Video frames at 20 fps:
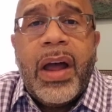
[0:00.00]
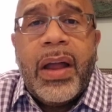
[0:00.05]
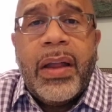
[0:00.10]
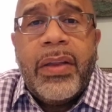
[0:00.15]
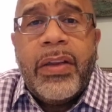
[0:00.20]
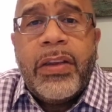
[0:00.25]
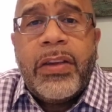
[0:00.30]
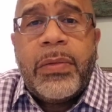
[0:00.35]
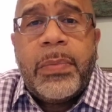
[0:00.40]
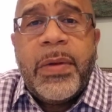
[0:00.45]

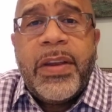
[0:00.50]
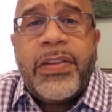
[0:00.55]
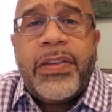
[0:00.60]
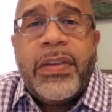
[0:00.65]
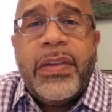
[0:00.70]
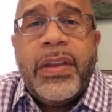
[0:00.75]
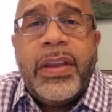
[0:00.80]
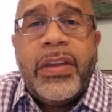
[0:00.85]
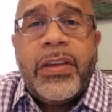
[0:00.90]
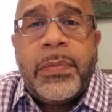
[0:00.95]

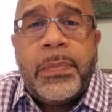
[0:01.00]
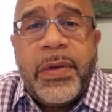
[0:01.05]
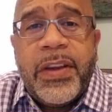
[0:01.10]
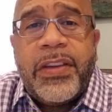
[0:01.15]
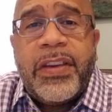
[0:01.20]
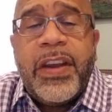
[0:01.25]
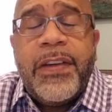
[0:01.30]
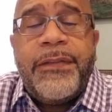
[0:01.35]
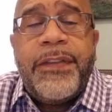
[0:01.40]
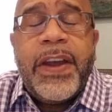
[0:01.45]

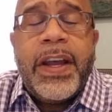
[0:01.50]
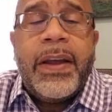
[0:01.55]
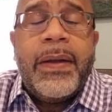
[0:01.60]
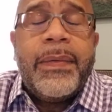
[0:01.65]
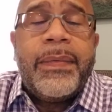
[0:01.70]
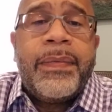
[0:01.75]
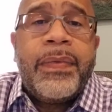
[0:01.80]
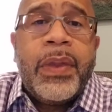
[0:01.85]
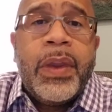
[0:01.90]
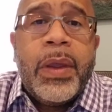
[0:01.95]
specific,
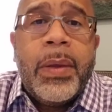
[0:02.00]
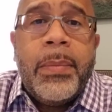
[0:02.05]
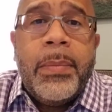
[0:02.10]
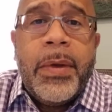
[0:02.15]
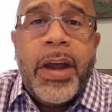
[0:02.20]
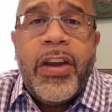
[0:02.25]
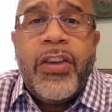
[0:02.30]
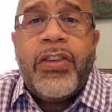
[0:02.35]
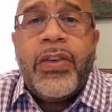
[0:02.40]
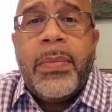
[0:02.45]

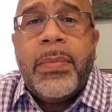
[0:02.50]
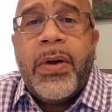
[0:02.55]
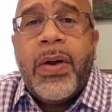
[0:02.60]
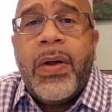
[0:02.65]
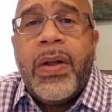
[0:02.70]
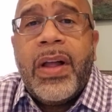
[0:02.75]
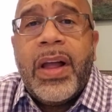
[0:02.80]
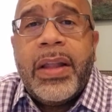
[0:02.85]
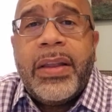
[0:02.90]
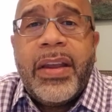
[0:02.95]

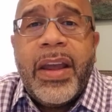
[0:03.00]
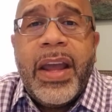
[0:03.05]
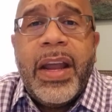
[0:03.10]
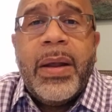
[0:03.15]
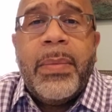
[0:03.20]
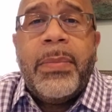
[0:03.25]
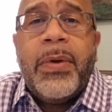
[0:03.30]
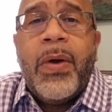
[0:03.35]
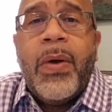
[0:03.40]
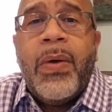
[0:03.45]
measurable,
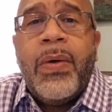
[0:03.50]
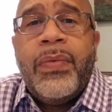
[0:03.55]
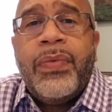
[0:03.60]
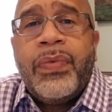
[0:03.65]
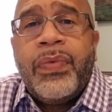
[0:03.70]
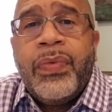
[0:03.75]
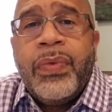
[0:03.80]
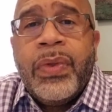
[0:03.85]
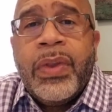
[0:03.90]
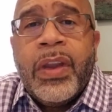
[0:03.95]
attainable,
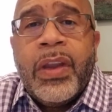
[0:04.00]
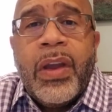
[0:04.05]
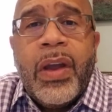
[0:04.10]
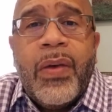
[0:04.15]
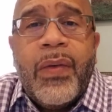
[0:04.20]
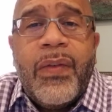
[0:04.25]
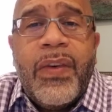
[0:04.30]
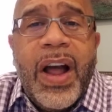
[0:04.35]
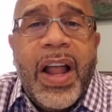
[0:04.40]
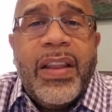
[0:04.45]

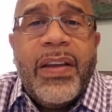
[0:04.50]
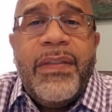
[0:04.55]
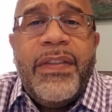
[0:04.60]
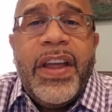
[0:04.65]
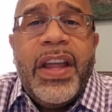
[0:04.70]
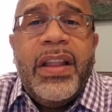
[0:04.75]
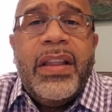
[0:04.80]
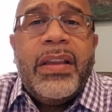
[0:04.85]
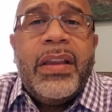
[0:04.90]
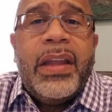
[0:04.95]

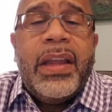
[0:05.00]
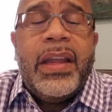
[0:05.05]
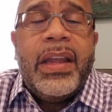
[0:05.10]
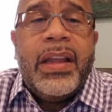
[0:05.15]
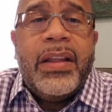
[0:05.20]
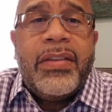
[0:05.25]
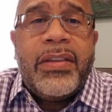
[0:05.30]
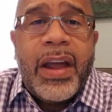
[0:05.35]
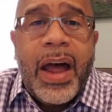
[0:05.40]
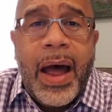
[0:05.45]
relevant,
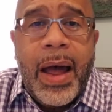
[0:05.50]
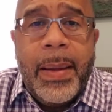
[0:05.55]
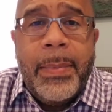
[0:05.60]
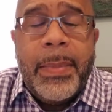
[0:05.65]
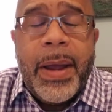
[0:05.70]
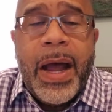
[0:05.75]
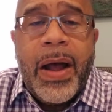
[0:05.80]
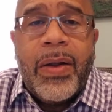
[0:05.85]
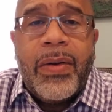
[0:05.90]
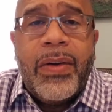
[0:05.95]

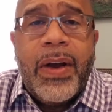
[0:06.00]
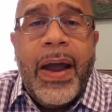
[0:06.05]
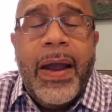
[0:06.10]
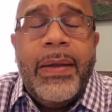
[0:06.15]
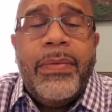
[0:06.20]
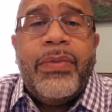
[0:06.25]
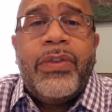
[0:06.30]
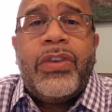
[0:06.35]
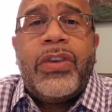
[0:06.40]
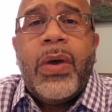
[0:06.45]
time-bound, right?
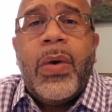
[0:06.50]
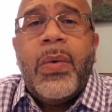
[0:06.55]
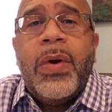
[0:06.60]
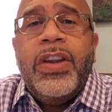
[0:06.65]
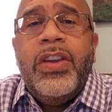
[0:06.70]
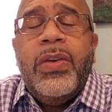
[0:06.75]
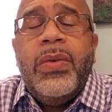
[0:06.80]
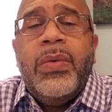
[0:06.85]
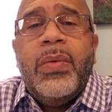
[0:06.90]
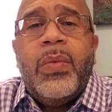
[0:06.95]
So when
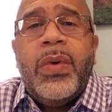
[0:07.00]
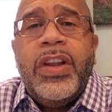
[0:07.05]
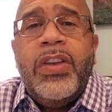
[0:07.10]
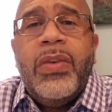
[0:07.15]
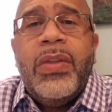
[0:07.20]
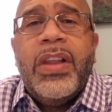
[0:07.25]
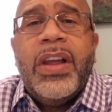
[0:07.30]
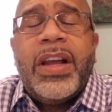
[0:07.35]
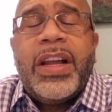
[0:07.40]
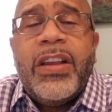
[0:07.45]
you
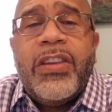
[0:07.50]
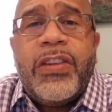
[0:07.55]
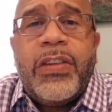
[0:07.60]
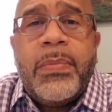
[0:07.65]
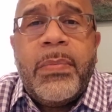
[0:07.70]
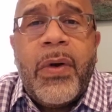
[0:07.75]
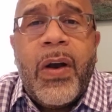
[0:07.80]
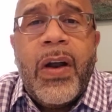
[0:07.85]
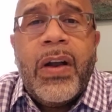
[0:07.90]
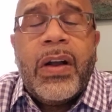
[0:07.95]
look at
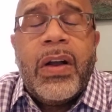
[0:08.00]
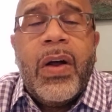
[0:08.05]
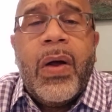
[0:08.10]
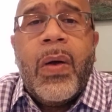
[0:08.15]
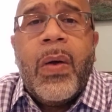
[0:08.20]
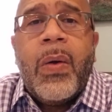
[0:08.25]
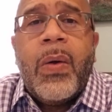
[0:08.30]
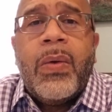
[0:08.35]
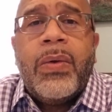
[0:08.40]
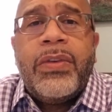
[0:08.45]
SMART
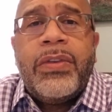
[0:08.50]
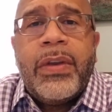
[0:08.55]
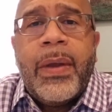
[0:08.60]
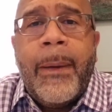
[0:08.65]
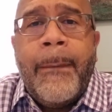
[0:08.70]
goals,